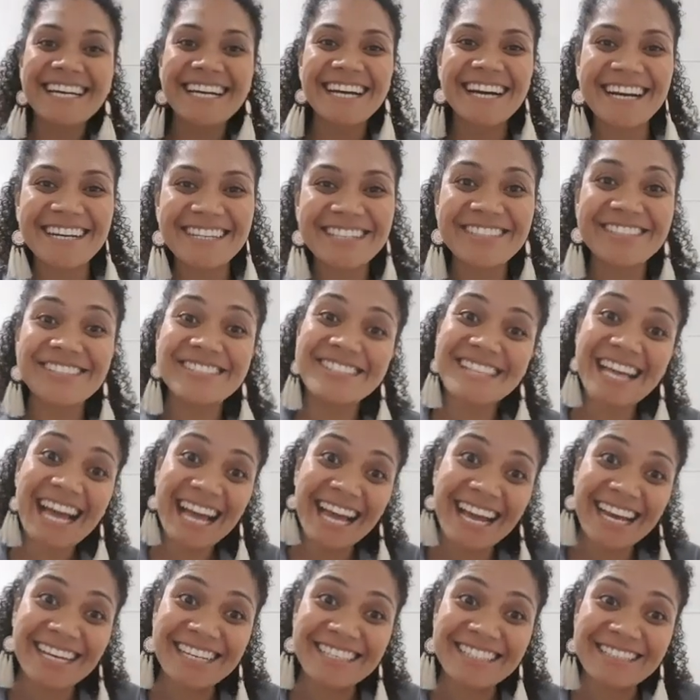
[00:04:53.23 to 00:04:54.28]
I use
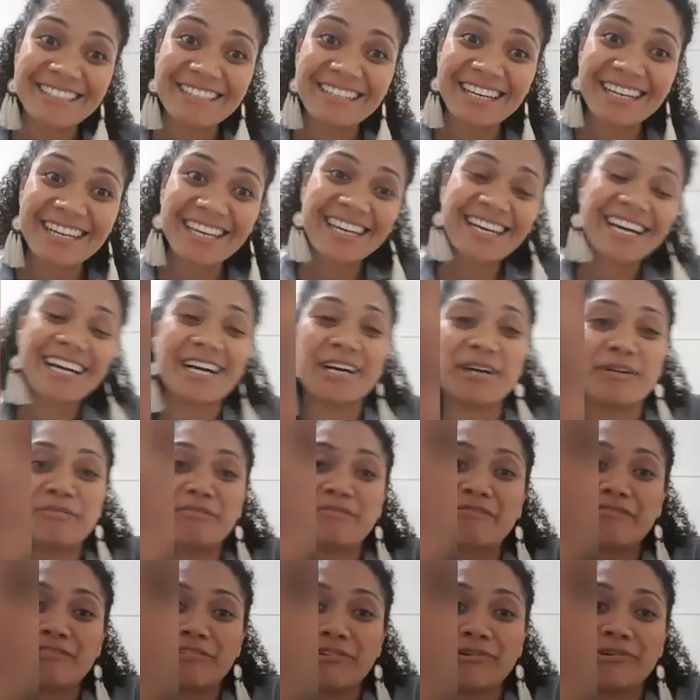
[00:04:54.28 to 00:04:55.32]
that
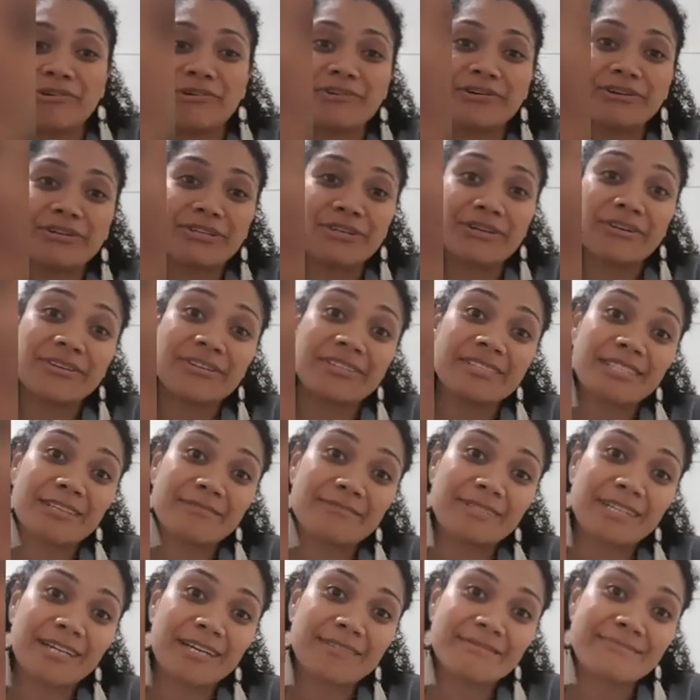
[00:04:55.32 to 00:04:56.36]
for yoga
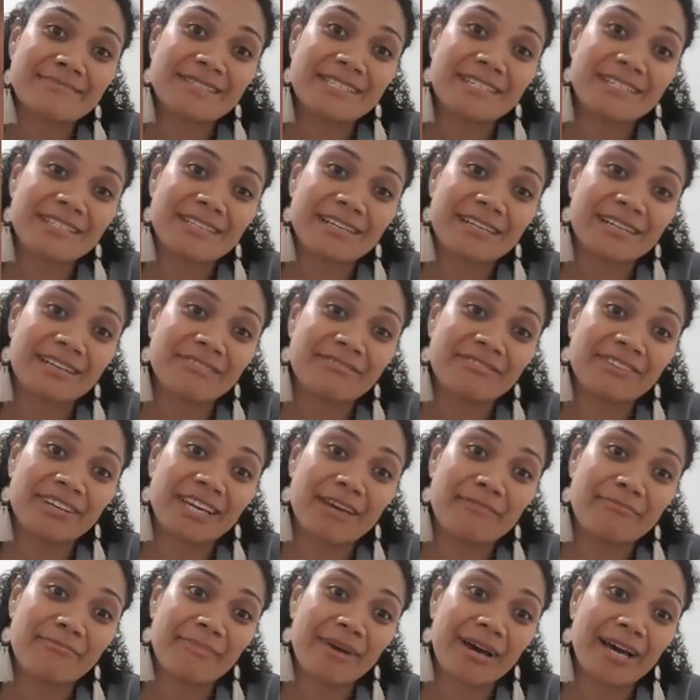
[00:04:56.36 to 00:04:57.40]
sometimes because I
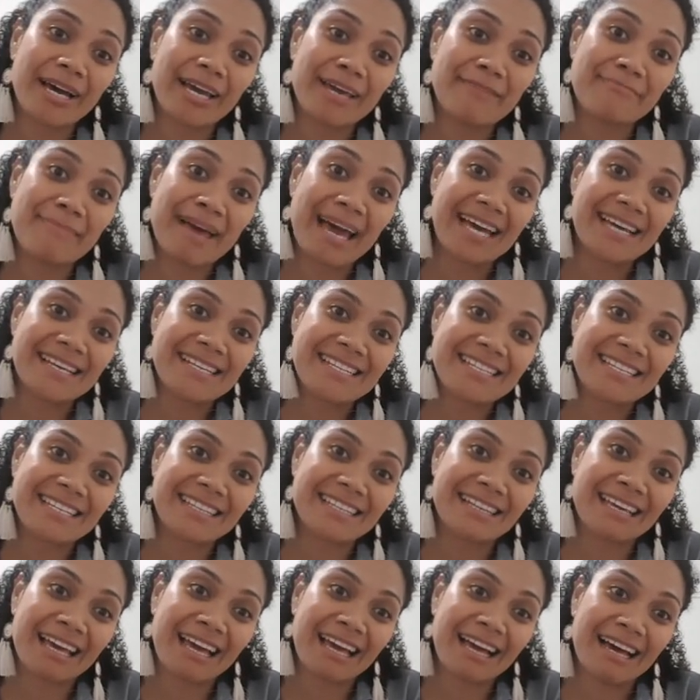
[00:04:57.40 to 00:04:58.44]
forget my mat in
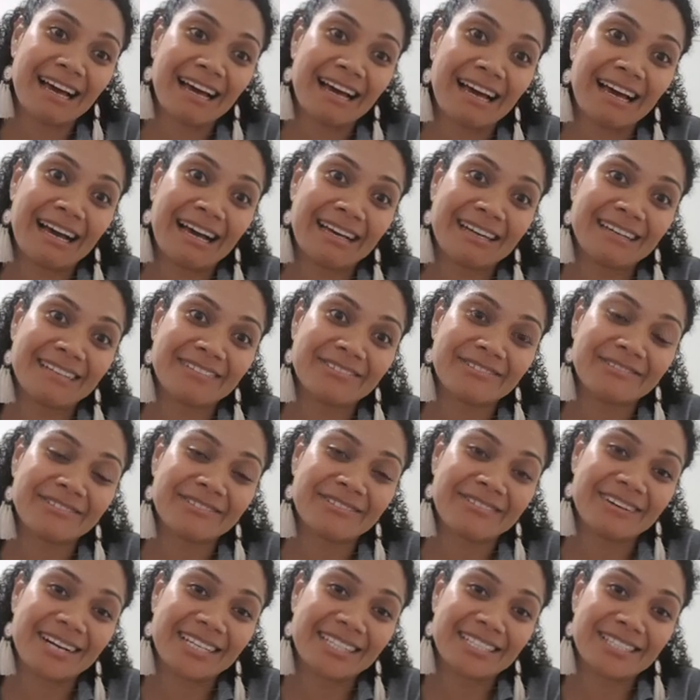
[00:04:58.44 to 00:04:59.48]
the car
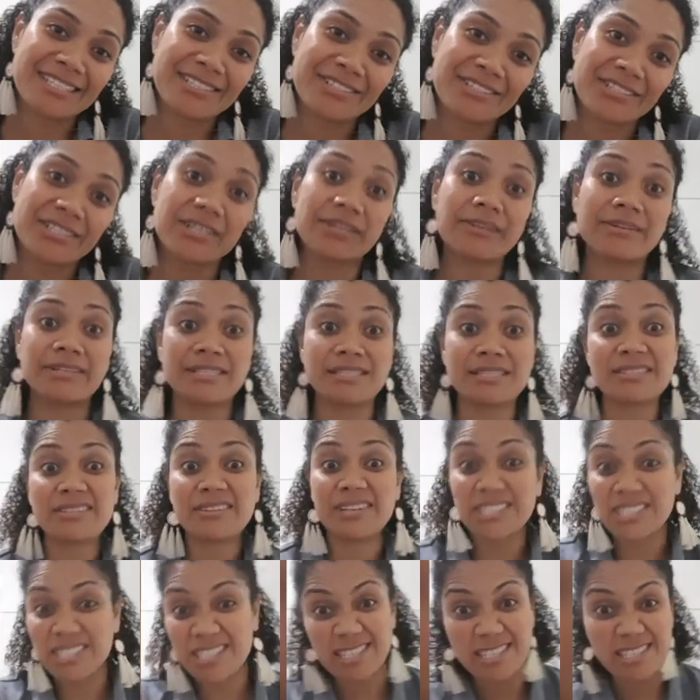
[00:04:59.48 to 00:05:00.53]
or at the studio, and so
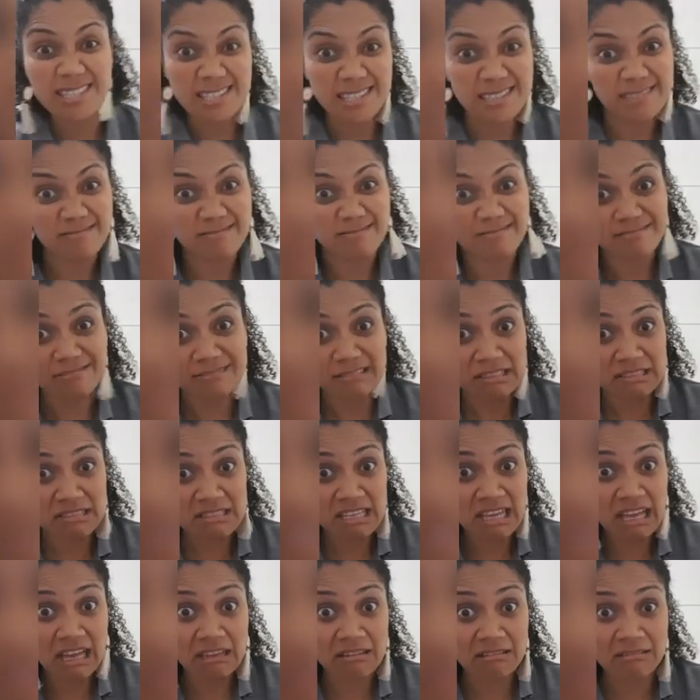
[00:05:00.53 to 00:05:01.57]
I just use
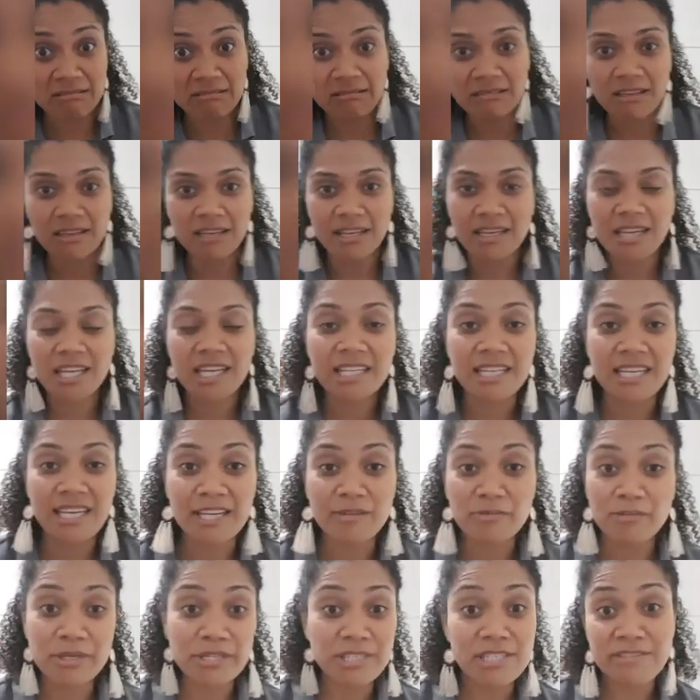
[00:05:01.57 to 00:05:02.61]
that, and
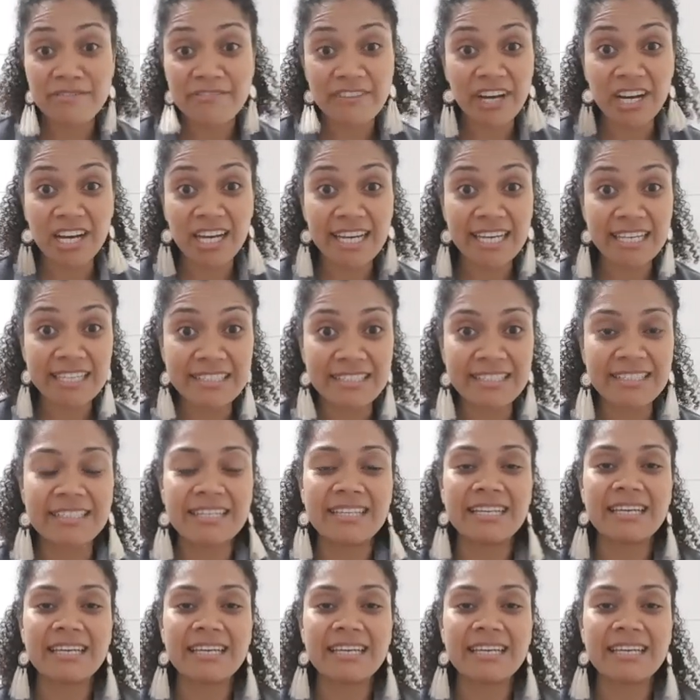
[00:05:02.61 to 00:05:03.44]
it works fine.